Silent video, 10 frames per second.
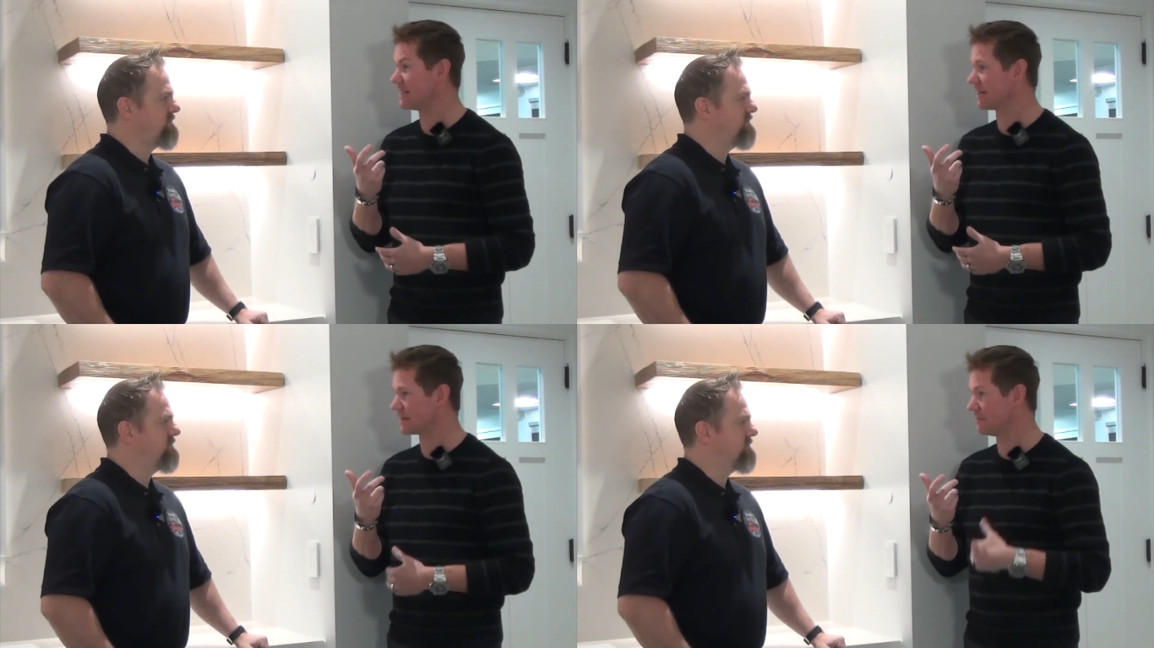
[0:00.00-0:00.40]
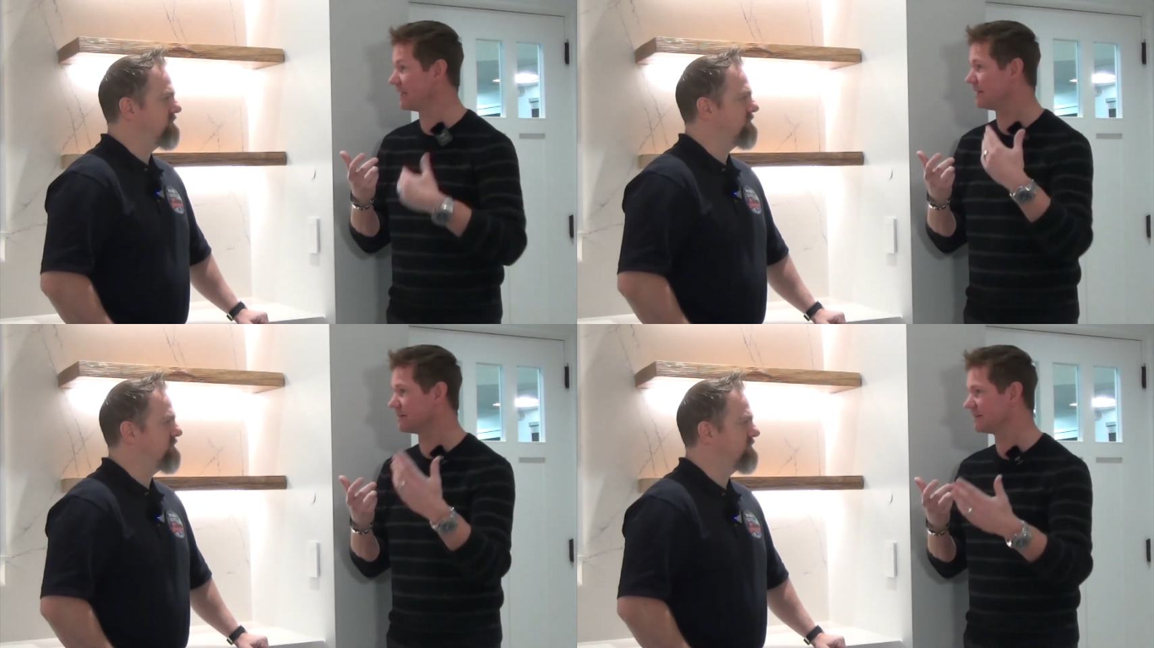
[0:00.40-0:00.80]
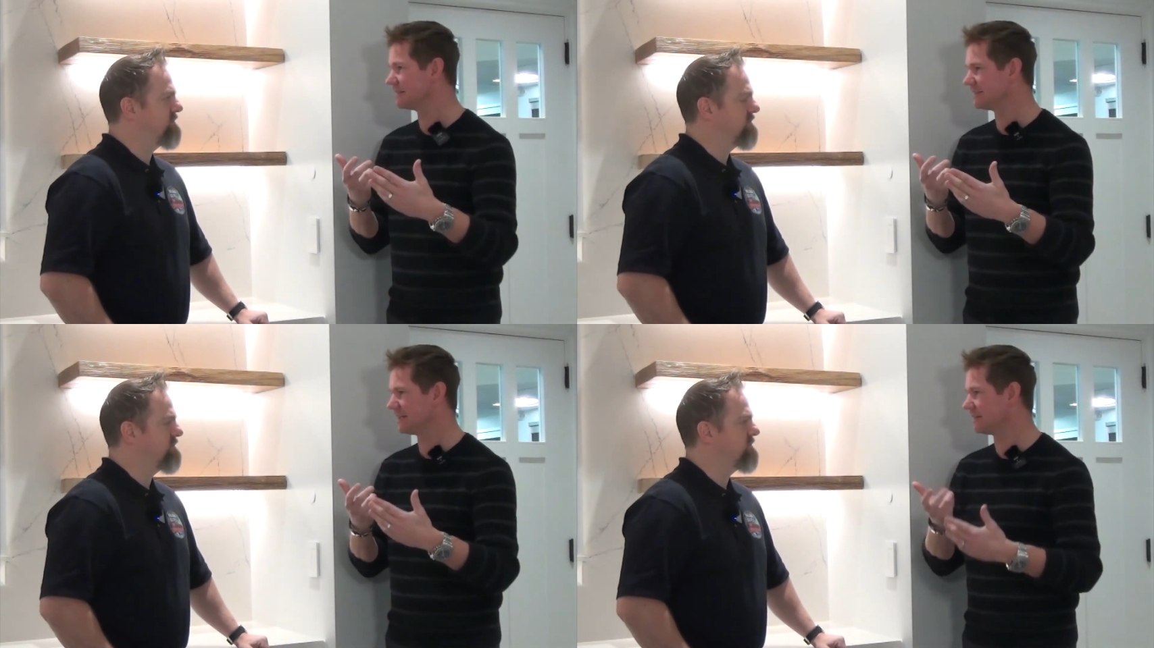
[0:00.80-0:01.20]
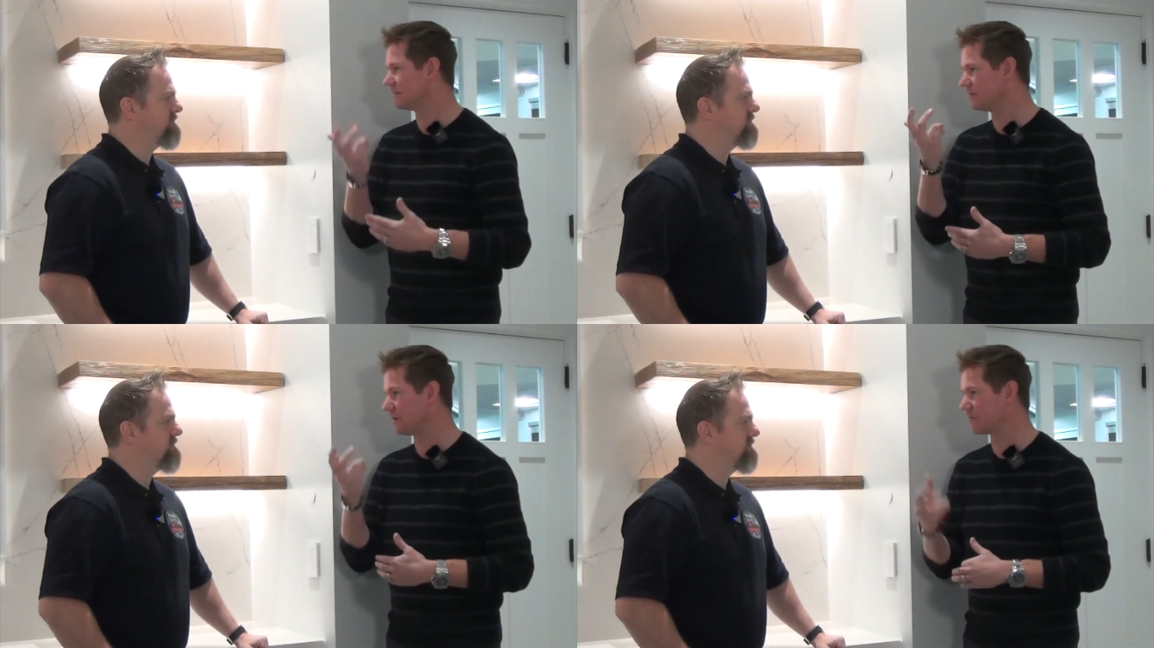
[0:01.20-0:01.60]
Speaker 1: that command
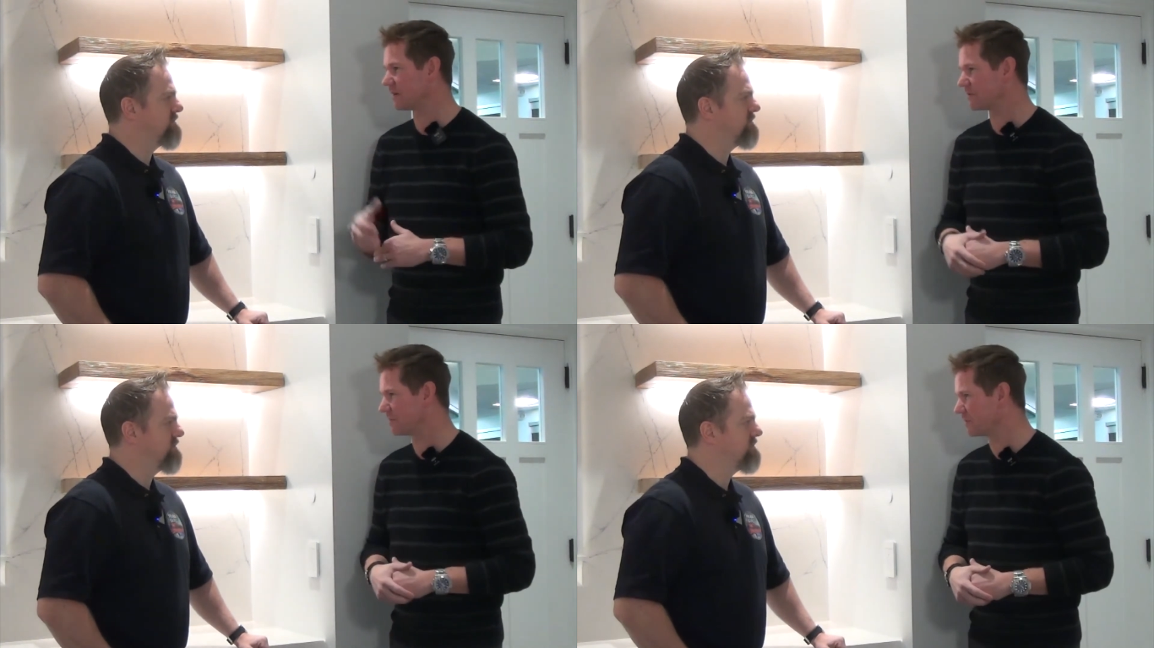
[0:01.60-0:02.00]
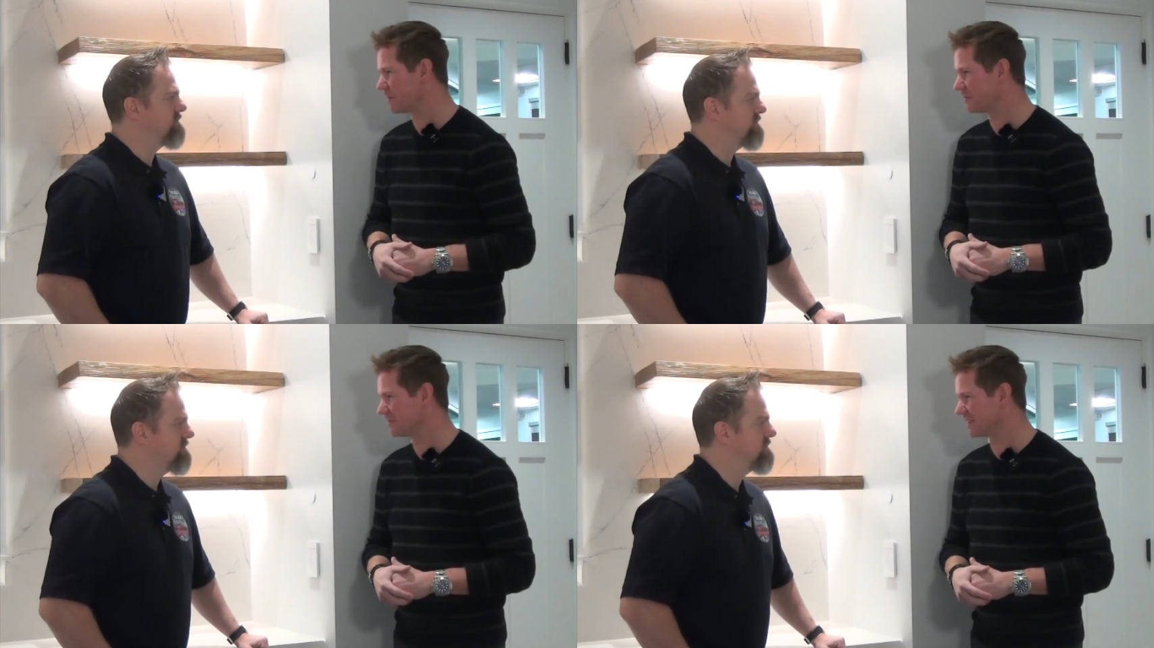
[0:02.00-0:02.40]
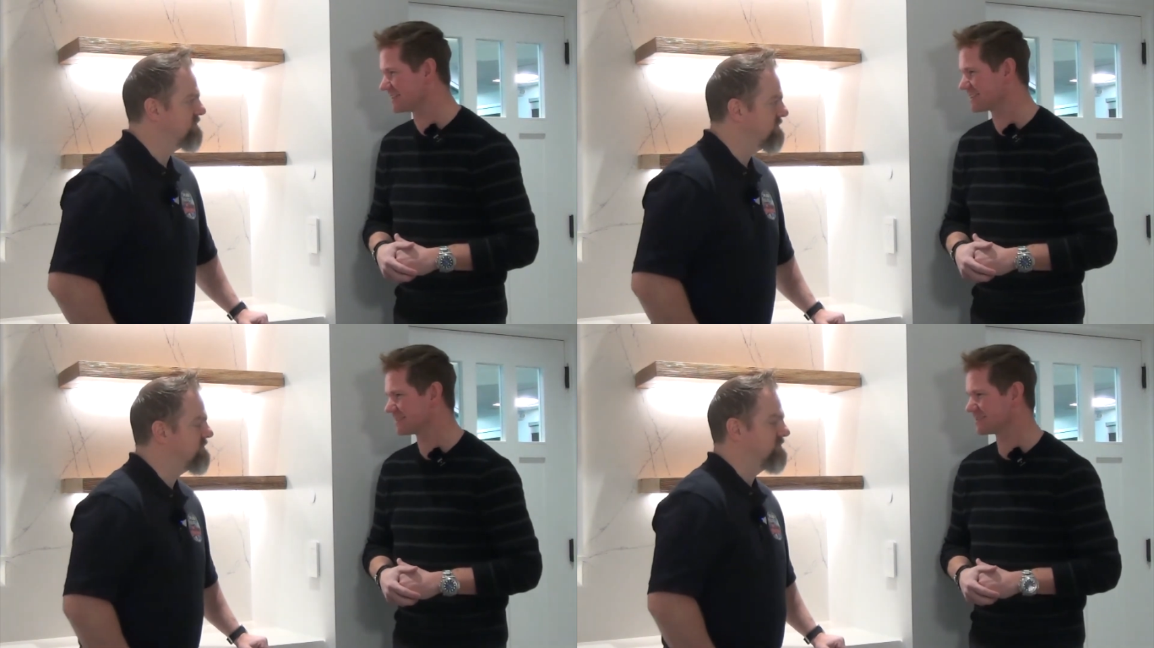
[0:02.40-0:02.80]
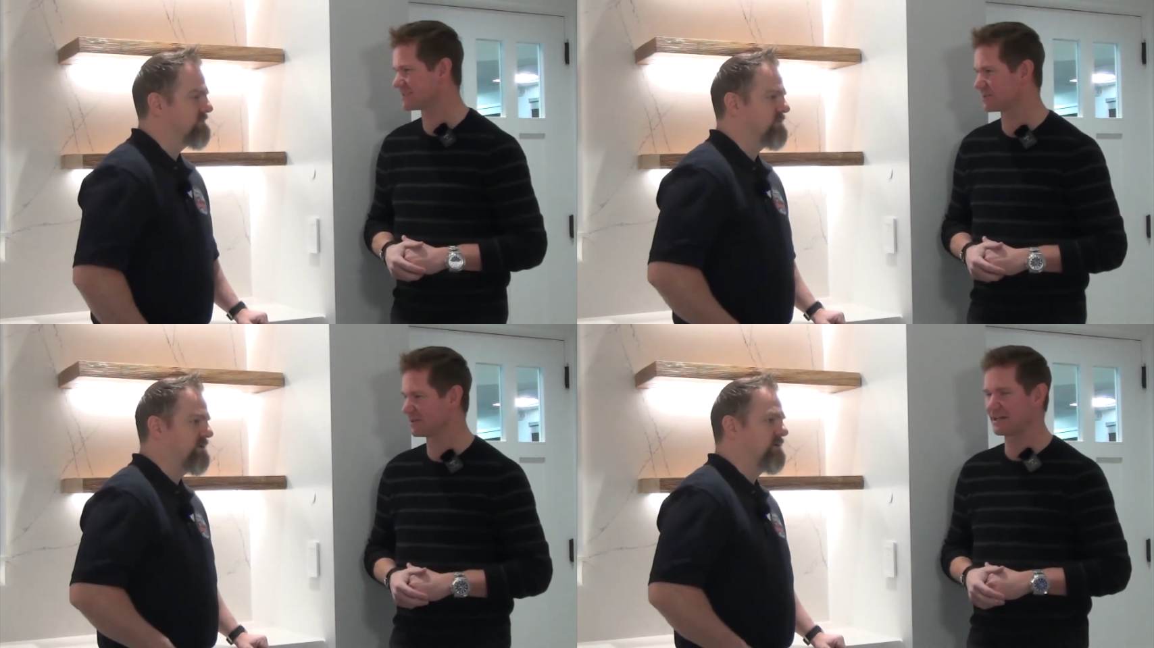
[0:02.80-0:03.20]
and do it right from your mobile device.
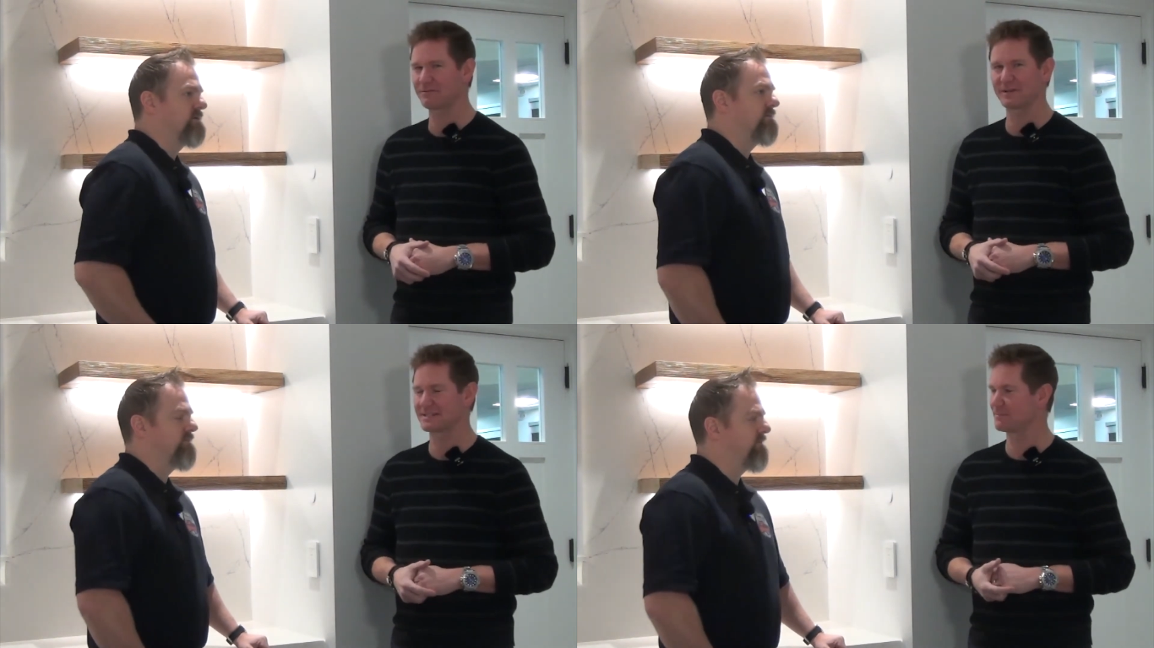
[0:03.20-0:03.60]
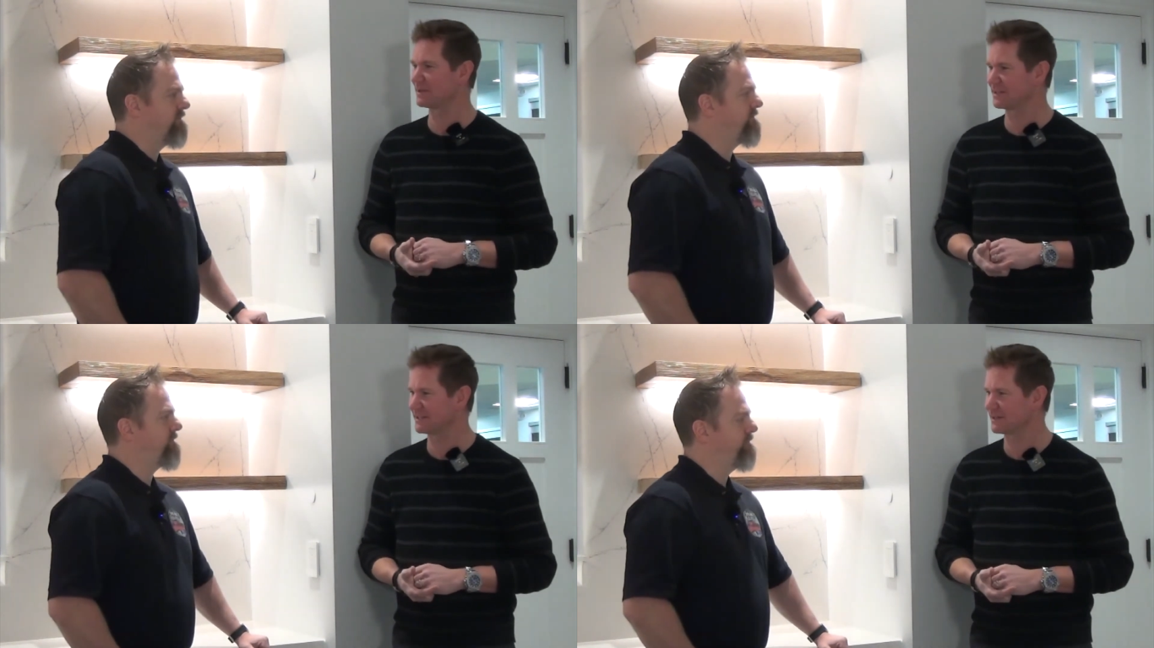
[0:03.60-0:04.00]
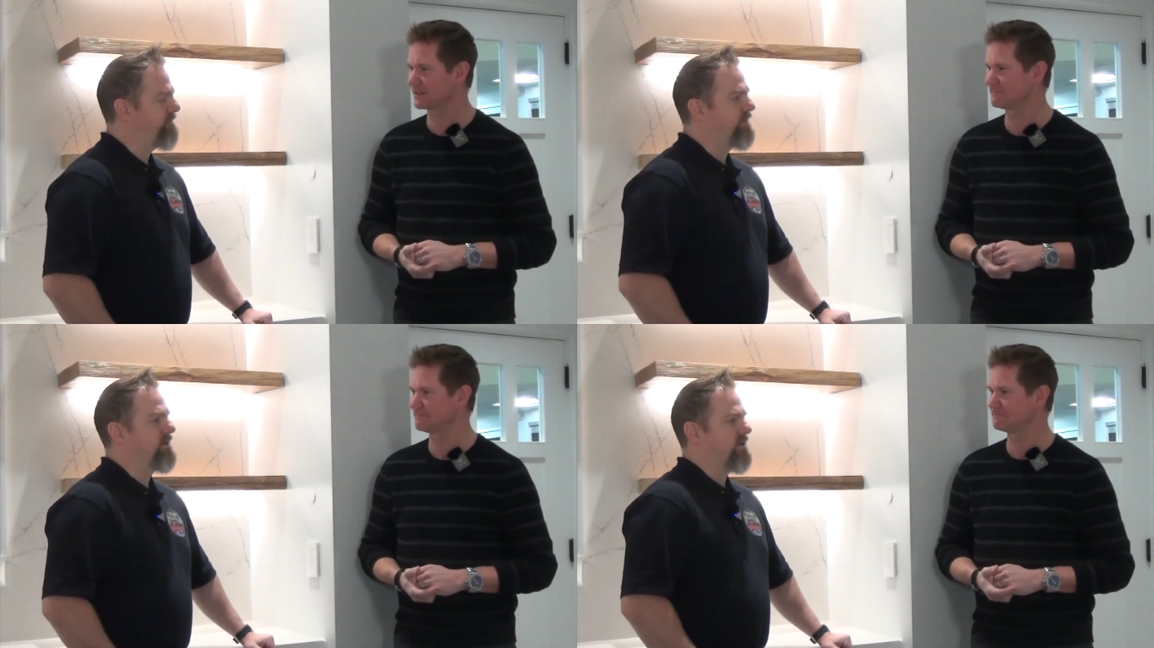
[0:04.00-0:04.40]
So a lot of flexibility there.